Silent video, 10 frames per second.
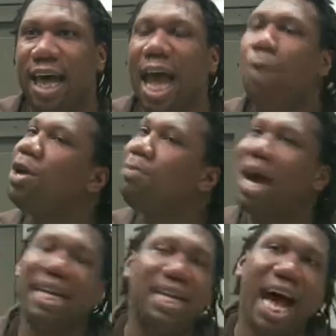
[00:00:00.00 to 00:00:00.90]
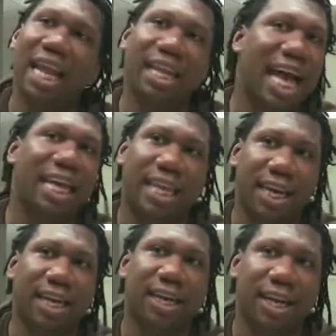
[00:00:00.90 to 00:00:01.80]
And we might not like
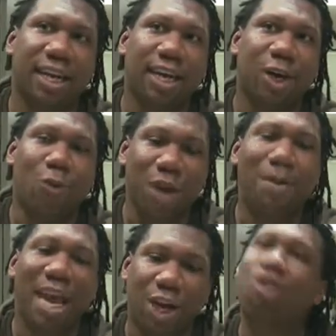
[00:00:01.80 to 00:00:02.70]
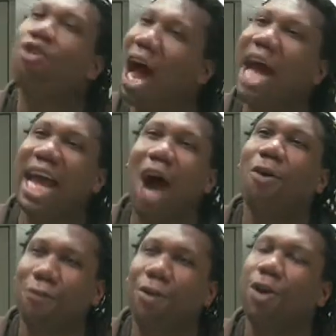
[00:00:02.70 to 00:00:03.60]
it. We may cry out for